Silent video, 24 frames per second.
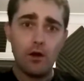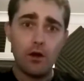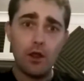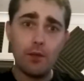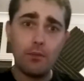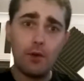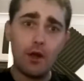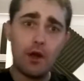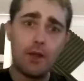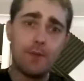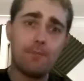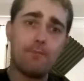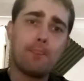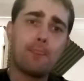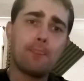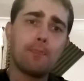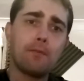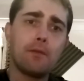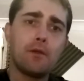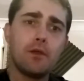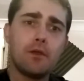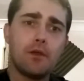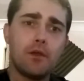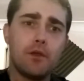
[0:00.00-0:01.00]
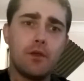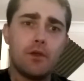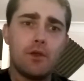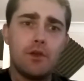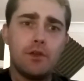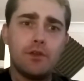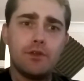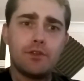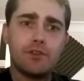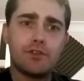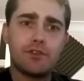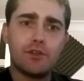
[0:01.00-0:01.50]
Hi, Molly.
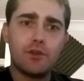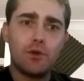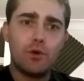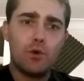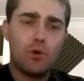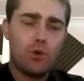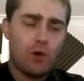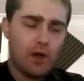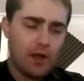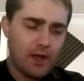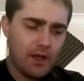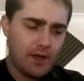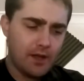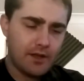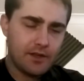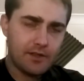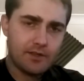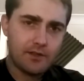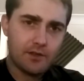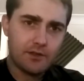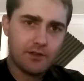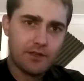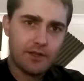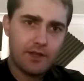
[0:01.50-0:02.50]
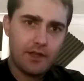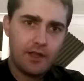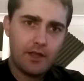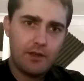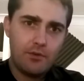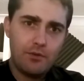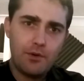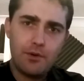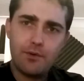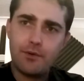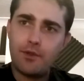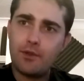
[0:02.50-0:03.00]
So, uh, so
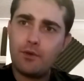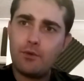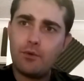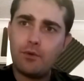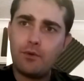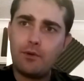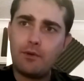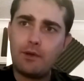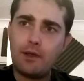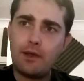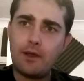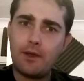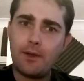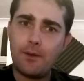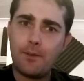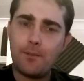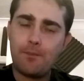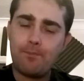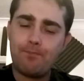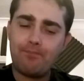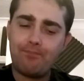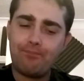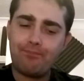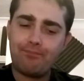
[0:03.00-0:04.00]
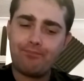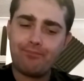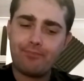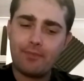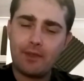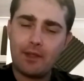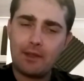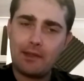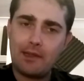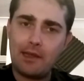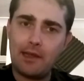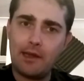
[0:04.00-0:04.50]
today we're doing um,
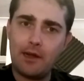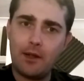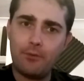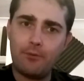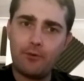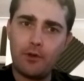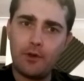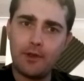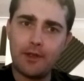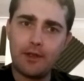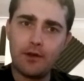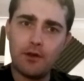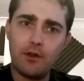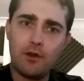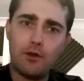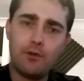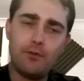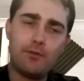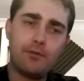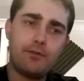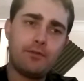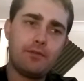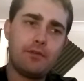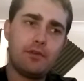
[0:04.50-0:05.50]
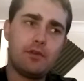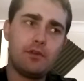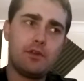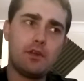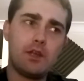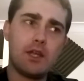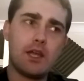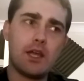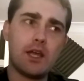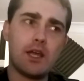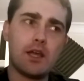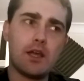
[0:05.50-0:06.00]
"Can't Help Falling in Love,"
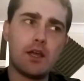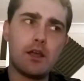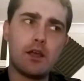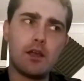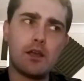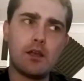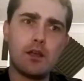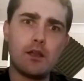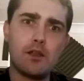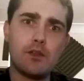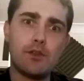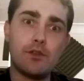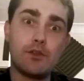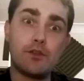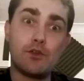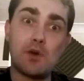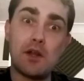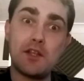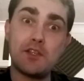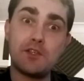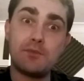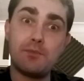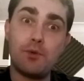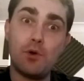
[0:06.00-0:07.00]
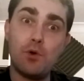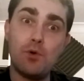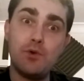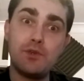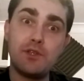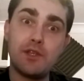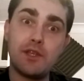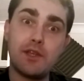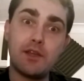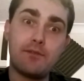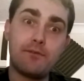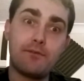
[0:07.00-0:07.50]
uh, the
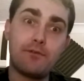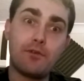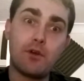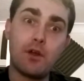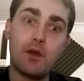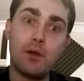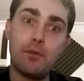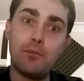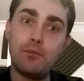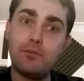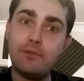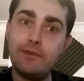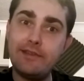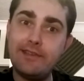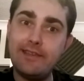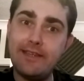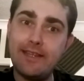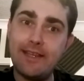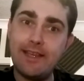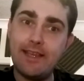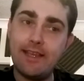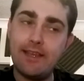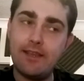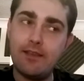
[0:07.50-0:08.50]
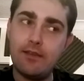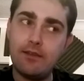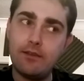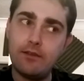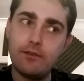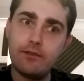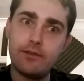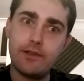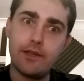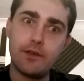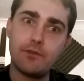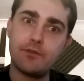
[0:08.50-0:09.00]
transposing it from D
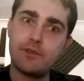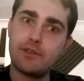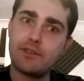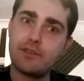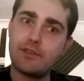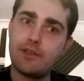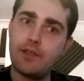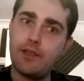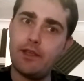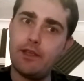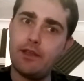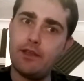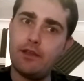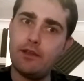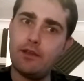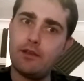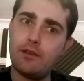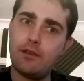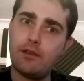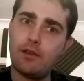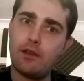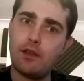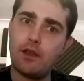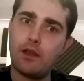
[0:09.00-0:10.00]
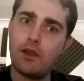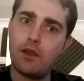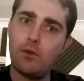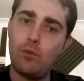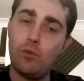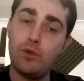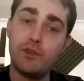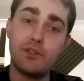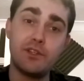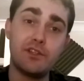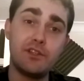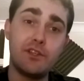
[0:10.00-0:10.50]
down to C, uh,
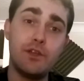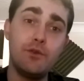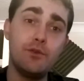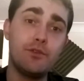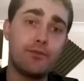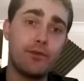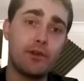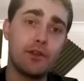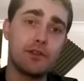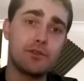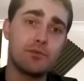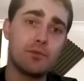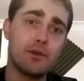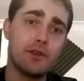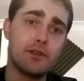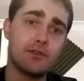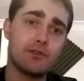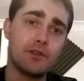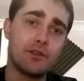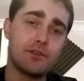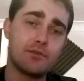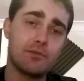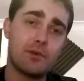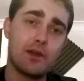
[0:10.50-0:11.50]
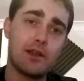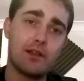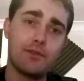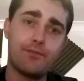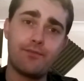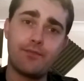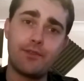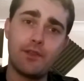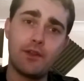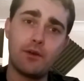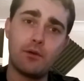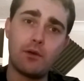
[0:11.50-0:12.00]
which is useful as, as, as well.
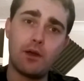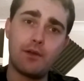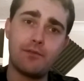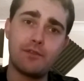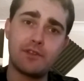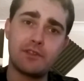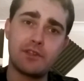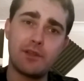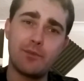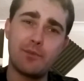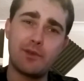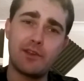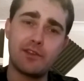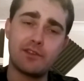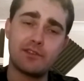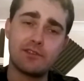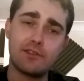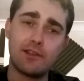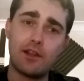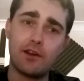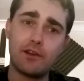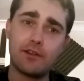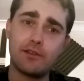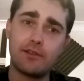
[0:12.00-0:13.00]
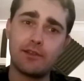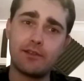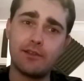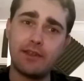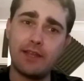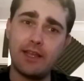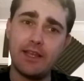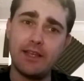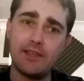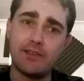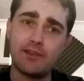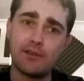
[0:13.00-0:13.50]
You know, obviously because a lot of
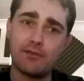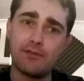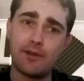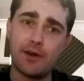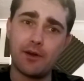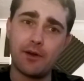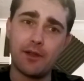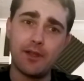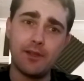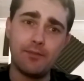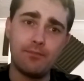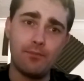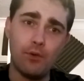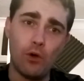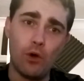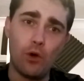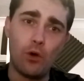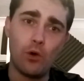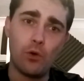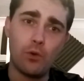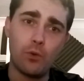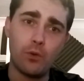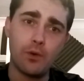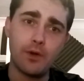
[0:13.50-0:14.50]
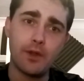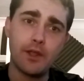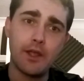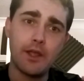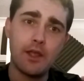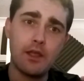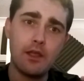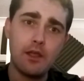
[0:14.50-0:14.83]
keys are very awkward,